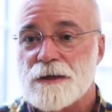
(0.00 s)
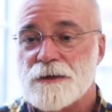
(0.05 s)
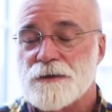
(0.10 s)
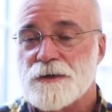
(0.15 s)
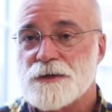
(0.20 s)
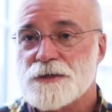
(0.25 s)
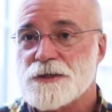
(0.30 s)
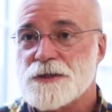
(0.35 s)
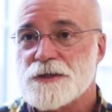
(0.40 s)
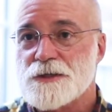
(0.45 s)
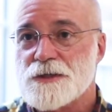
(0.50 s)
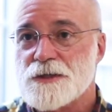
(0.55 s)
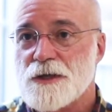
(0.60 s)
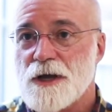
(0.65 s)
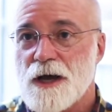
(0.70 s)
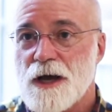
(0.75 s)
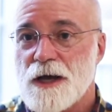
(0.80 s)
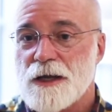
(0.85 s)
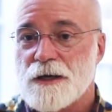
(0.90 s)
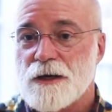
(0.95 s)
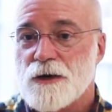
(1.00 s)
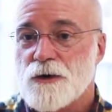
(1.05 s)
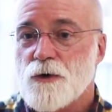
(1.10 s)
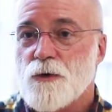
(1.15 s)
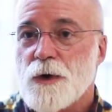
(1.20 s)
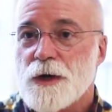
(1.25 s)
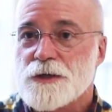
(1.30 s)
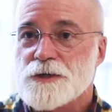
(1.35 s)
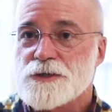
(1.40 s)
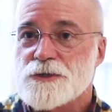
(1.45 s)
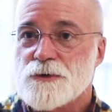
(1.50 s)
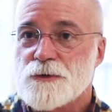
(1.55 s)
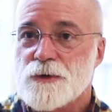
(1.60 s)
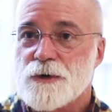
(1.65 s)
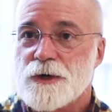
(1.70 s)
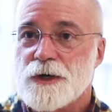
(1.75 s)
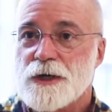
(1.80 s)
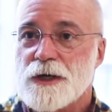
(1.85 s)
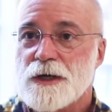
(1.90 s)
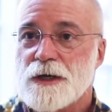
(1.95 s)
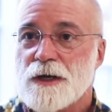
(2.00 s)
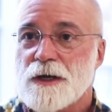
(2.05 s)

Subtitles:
this is not a quick story.